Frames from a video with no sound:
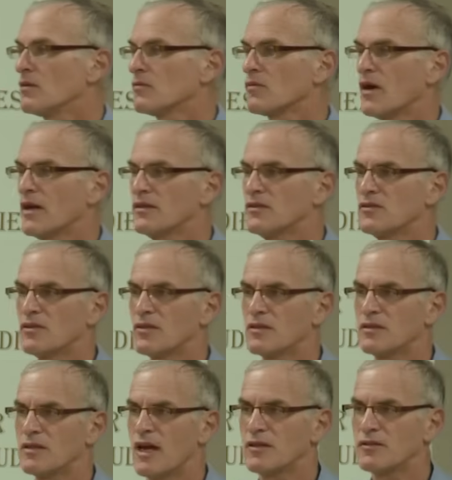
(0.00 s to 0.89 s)
rights that
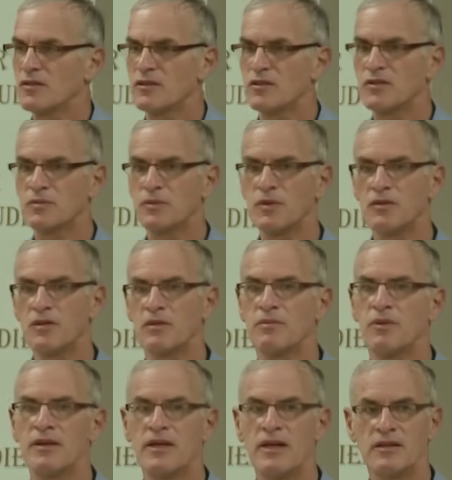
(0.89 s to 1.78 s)
are not
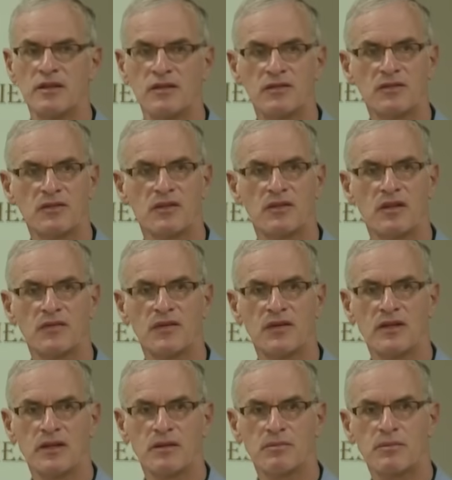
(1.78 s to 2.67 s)
disputed by any
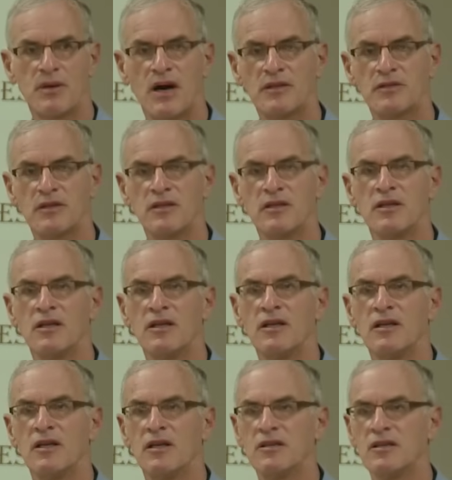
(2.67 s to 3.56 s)
significant body
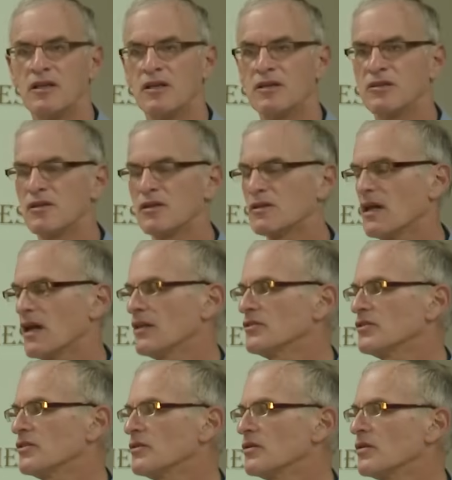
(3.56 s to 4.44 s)
in the
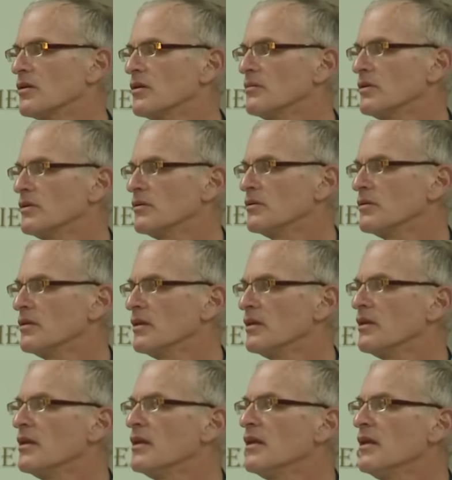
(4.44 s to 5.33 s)
international
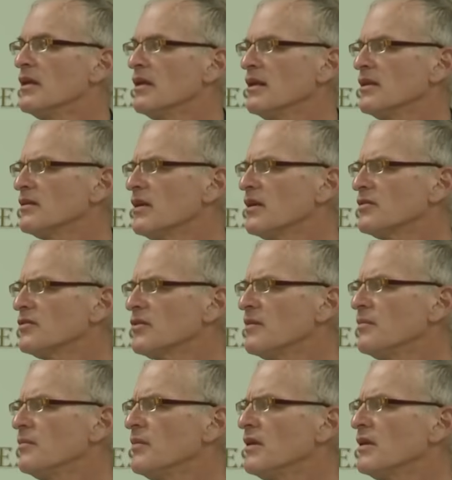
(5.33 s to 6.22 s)
community, it
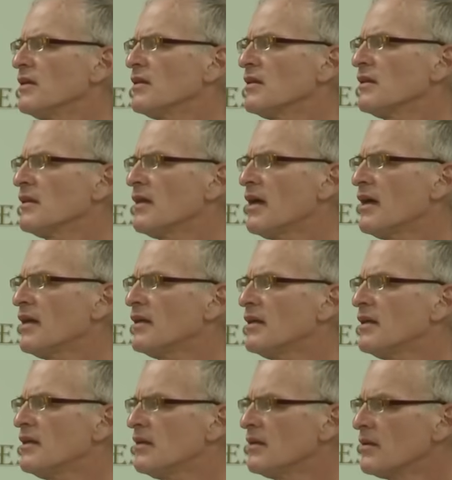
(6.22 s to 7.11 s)
doesn't mean that
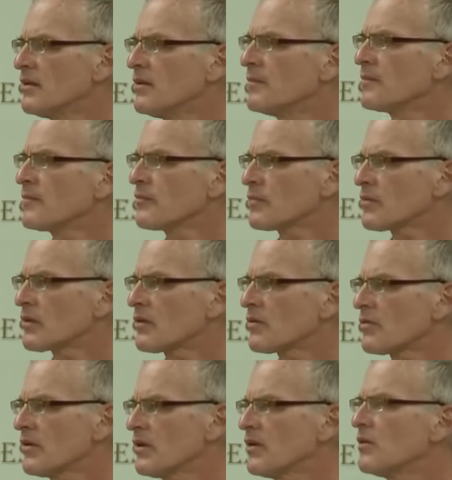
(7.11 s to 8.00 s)
in
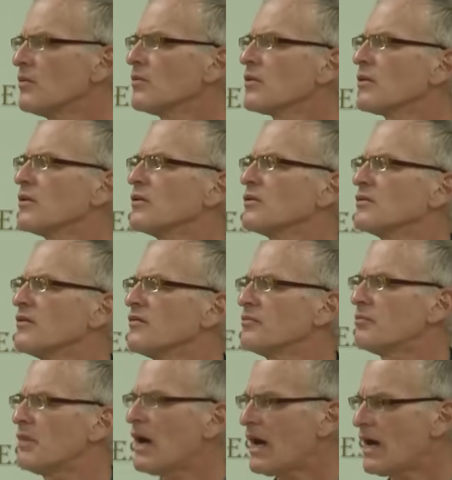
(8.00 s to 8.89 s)
the real world
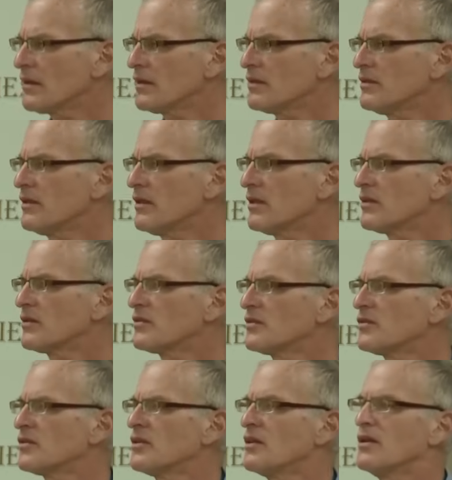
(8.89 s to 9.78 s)
of
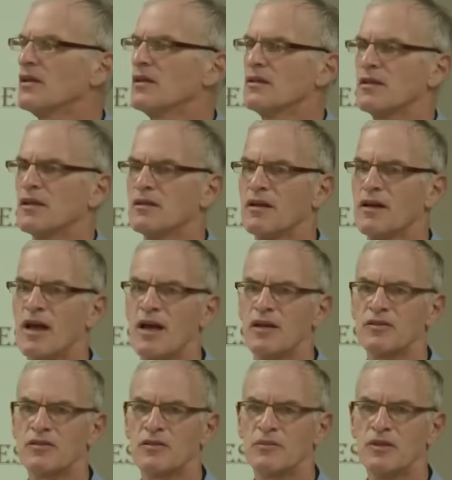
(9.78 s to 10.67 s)
politics that there
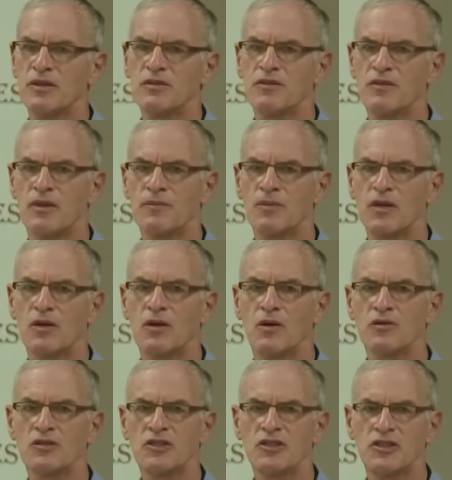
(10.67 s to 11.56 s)
has to be some
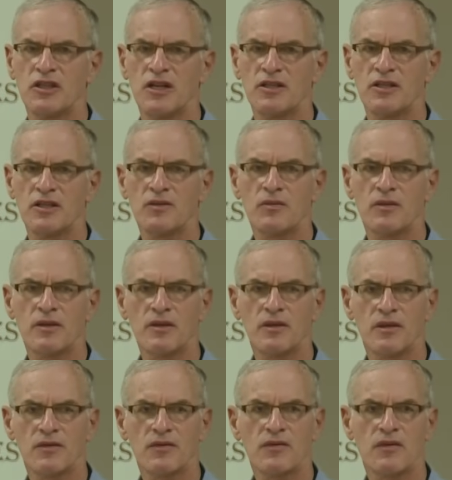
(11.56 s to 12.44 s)
negotiating
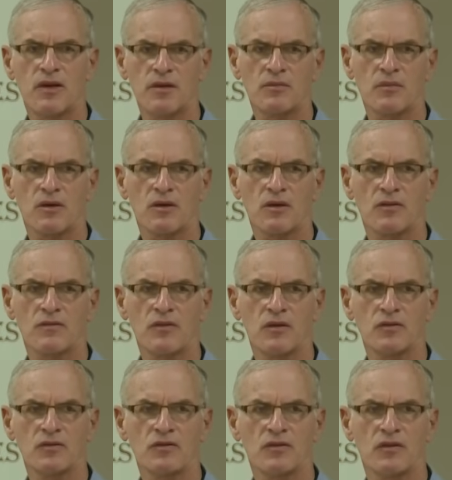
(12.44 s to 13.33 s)
within the framework of
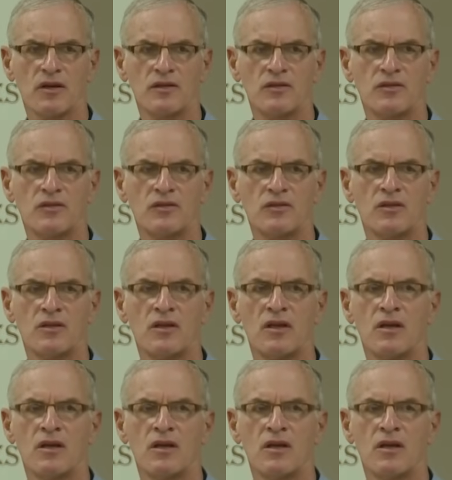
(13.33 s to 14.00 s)
those rights.